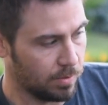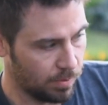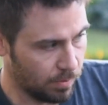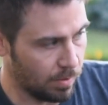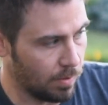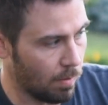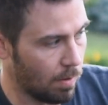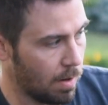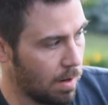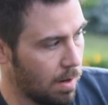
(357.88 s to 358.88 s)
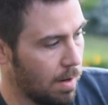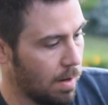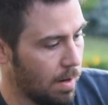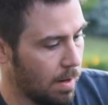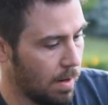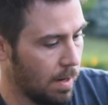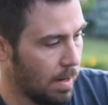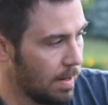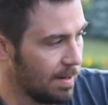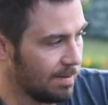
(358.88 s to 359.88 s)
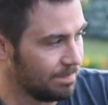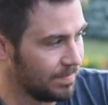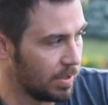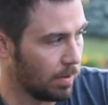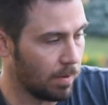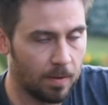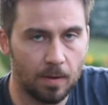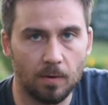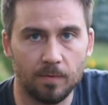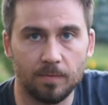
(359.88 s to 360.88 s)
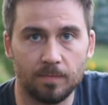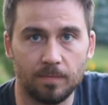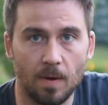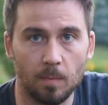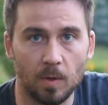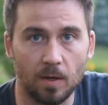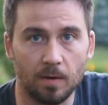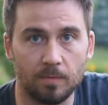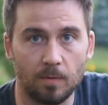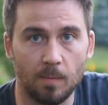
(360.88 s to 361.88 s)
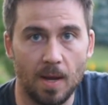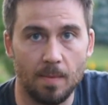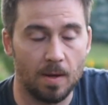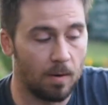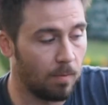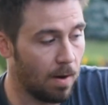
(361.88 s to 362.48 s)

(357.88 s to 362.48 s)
to the door. So if I'm looking for maybe a